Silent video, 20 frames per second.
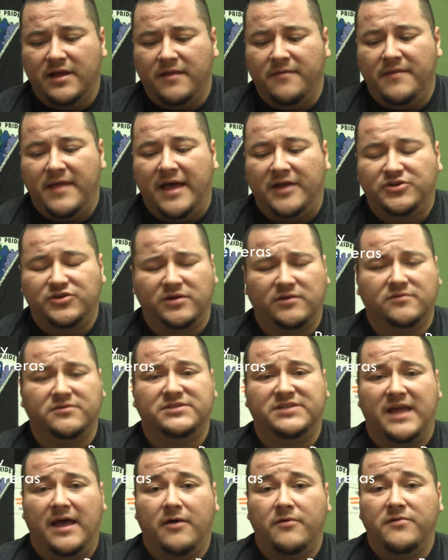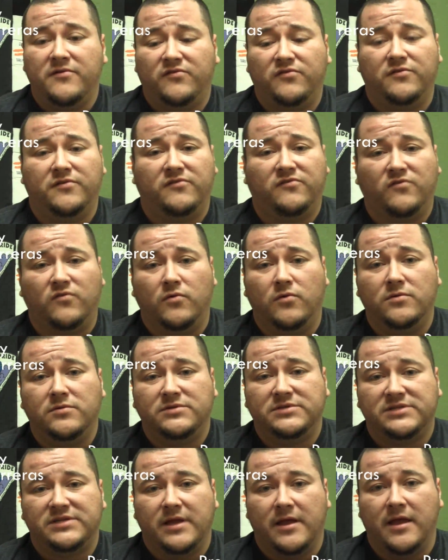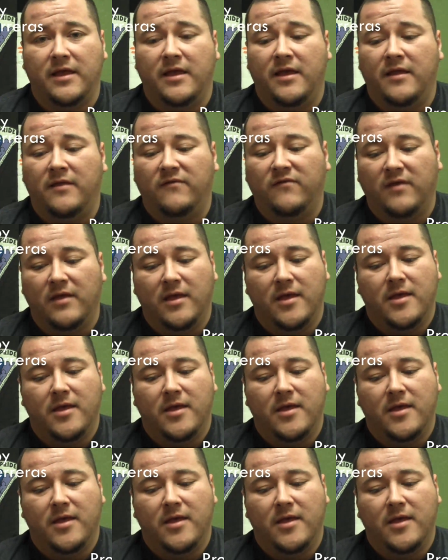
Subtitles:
and that trickles down into the schools, and